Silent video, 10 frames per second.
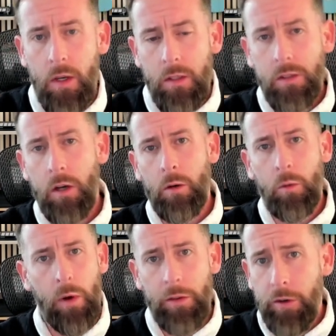So,
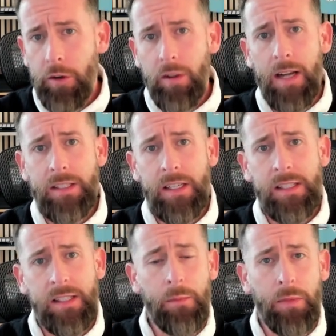whether you're launching
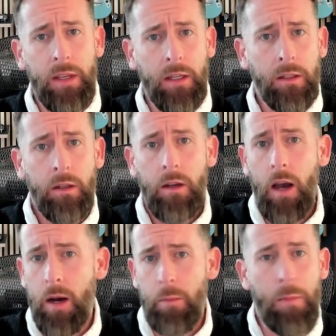something,
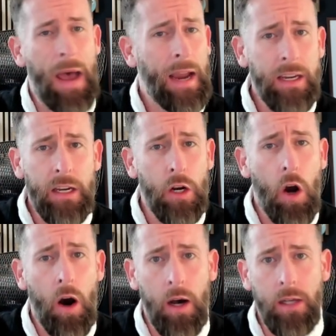backing a
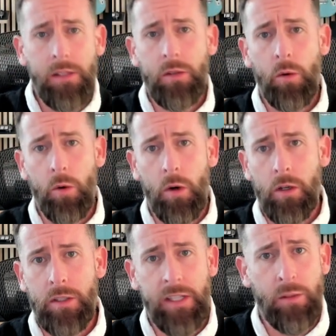cause, or
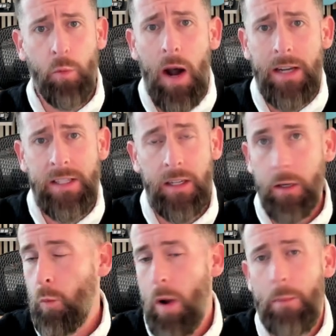just
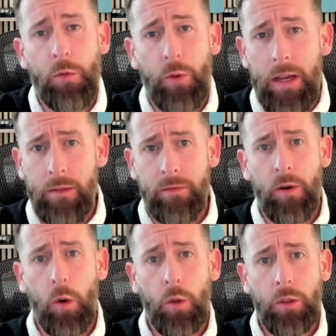watching Web3
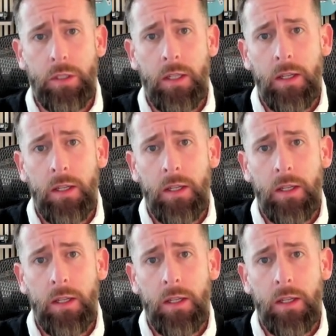unfold,